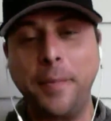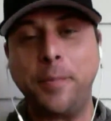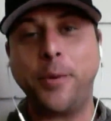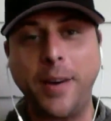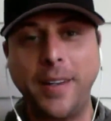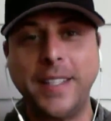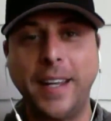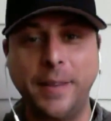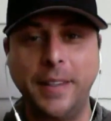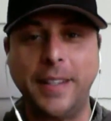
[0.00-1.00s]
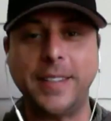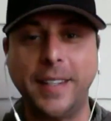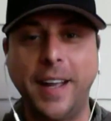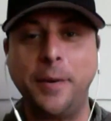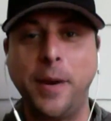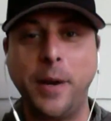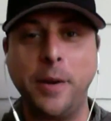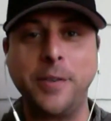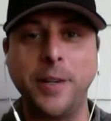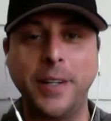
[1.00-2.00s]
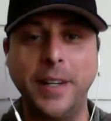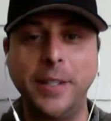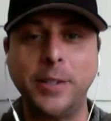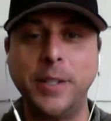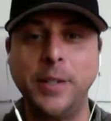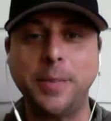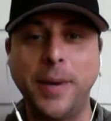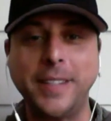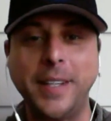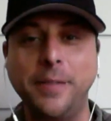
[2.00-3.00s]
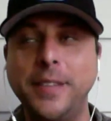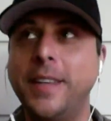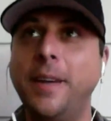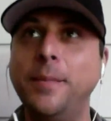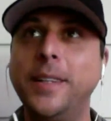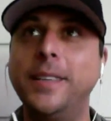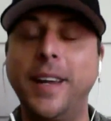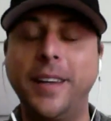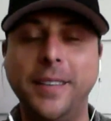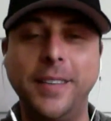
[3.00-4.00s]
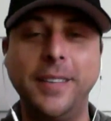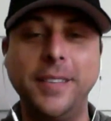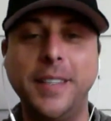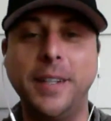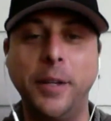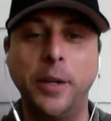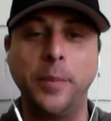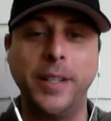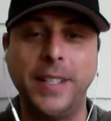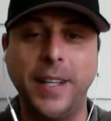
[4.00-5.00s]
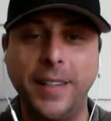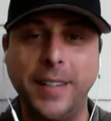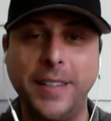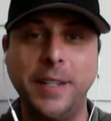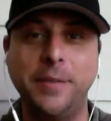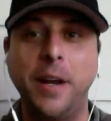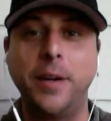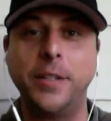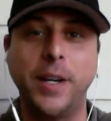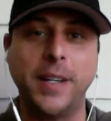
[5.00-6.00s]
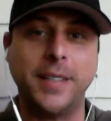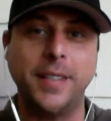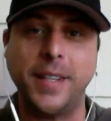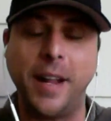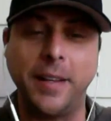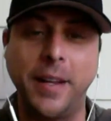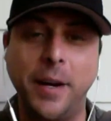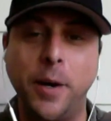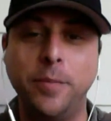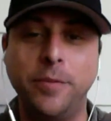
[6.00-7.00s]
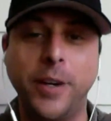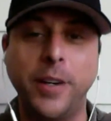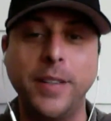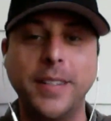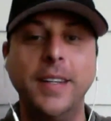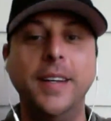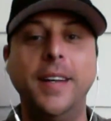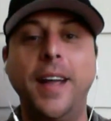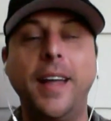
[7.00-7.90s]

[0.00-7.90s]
prior to taking the listing, I went over and introduced myself to them and did a little bit of digging to see if they were interested in selling their home first. And